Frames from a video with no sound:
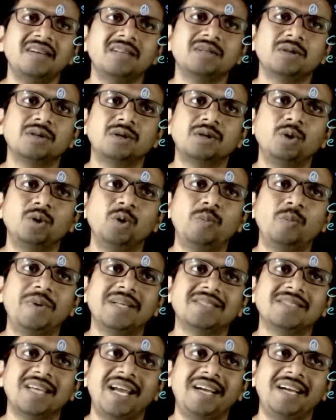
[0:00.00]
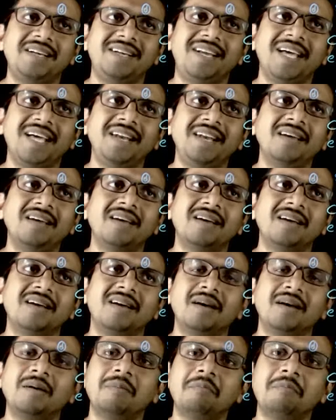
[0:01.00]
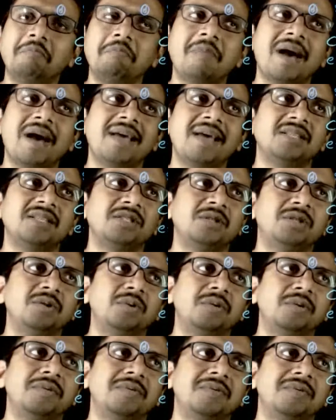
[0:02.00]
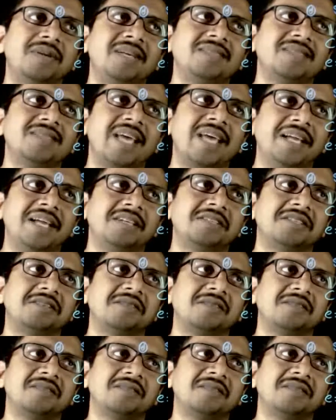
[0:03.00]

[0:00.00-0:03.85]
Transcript: So two plus eight, ten, minus two is eight.